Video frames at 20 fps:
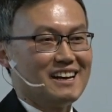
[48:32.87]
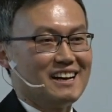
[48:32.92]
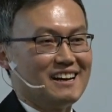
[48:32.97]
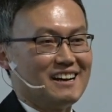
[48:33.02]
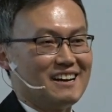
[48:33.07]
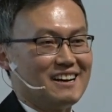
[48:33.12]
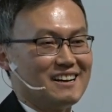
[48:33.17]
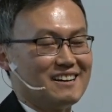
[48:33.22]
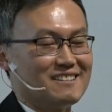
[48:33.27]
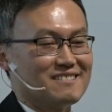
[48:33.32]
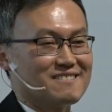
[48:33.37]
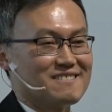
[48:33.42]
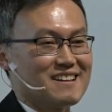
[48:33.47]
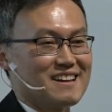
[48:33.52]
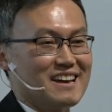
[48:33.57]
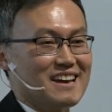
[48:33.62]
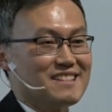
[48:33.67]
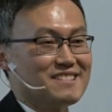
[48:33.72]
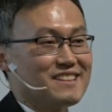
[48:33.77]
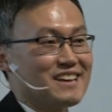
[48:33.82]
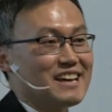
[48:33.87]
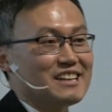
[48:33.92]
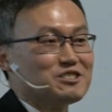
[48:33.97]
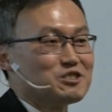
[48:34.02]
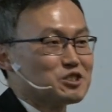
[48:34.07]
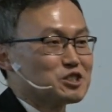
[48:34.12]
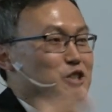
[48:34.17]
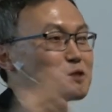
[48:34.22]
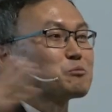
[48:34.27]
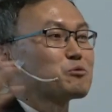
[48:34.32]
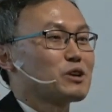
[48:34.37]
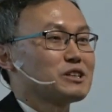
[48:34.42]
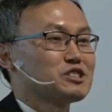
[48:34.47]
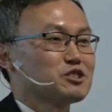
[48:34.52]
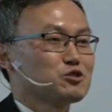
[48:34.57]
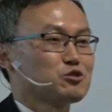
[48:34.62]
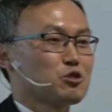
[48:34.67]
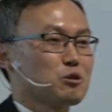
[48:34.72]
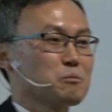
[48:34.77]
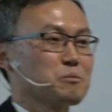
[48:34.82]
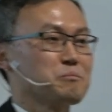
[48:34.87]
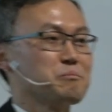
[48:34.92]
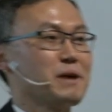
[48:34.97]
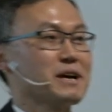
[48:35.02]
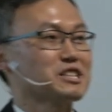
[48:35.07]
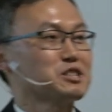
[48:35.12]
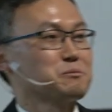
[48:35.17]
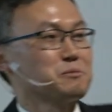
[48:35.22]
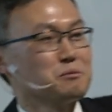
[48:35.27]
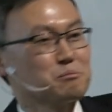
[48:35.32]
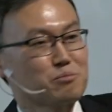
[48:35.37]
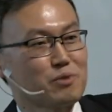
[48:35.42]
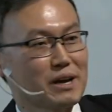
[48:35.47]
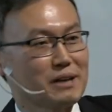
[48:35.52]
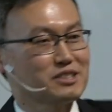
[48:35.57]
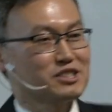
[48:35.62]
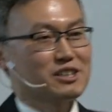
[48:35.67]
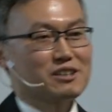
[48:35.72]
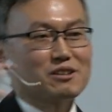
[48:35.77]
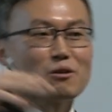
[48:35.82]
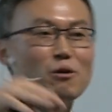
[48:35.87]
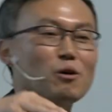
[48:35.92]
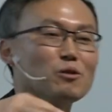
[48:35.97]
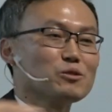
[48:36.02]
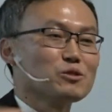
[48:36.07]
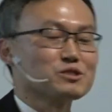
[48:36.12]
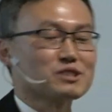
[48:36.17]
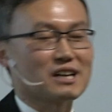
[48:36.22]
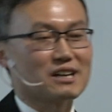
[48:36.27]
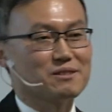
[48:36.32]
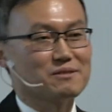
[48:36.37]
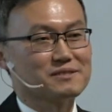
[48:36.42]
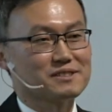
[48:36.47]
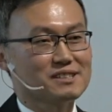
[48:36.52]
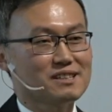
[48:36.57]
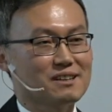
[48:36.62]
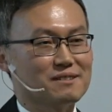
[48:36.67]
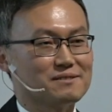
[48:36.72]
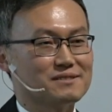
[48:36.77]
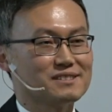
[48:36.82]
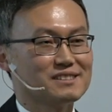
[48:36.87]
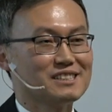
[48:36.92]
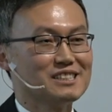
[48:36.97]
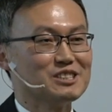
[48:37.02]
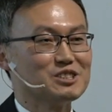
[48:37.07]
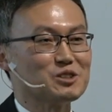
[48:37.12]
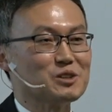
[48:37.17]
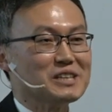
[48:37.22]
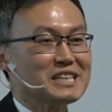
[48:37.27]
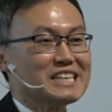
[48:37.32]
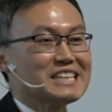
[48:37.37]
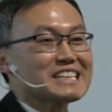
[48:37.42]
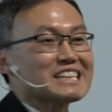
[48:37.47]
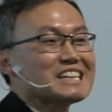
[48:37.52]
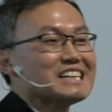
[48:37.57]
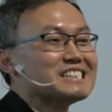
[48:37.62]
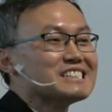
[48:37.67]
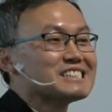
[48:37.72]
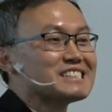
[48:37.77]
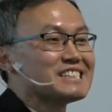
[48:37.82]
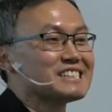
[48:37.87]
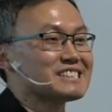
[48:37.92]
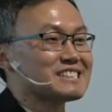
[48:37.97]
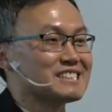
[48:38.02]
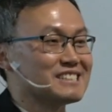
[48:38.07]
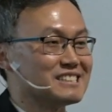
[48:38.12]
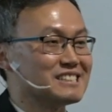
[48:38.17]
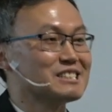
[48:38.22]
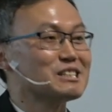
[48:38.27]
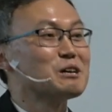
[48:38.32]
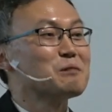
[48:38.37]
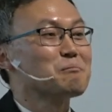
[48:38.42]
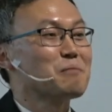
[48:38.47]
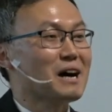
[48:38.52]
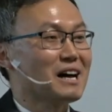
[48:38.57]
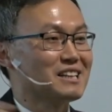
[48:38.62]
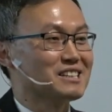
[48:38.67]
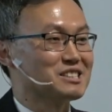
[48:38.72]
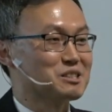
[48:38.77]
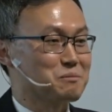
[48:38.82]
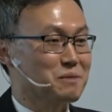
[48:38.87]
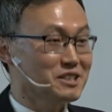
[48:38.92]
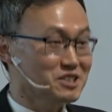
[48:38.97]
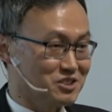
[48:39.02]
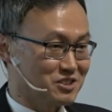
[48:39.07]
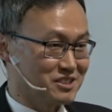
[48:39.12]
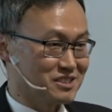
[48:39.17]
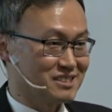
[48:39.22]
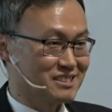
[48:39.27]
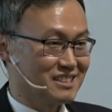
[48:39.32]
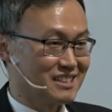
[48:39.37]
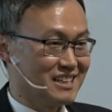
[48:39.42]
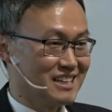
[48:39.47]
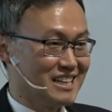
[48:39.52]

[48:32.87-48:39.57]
Uh, and then just the President Trump, maximum pressure and all those kind of stuff. So inconsistent policy measures.